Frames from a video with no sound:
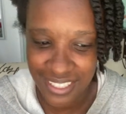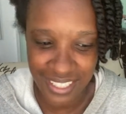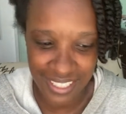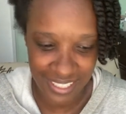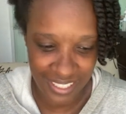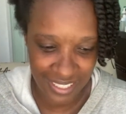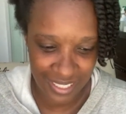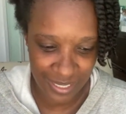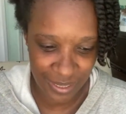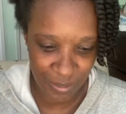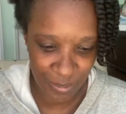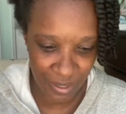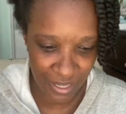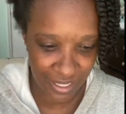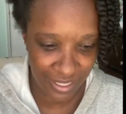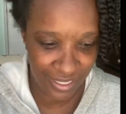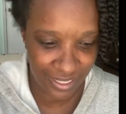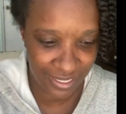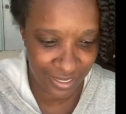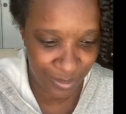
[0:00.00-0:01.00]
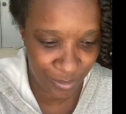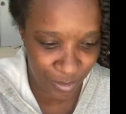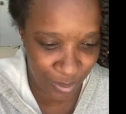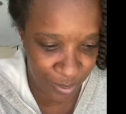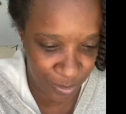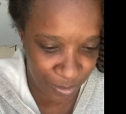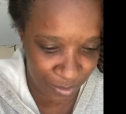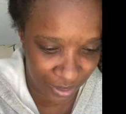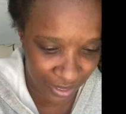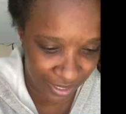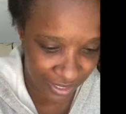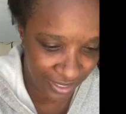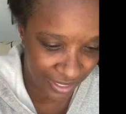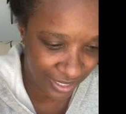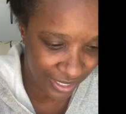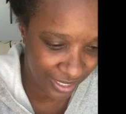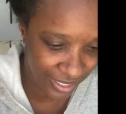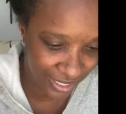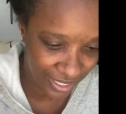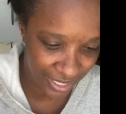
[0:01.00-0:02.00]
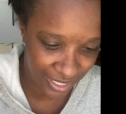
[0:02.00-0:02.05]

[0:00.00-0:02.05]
smell is a bit much.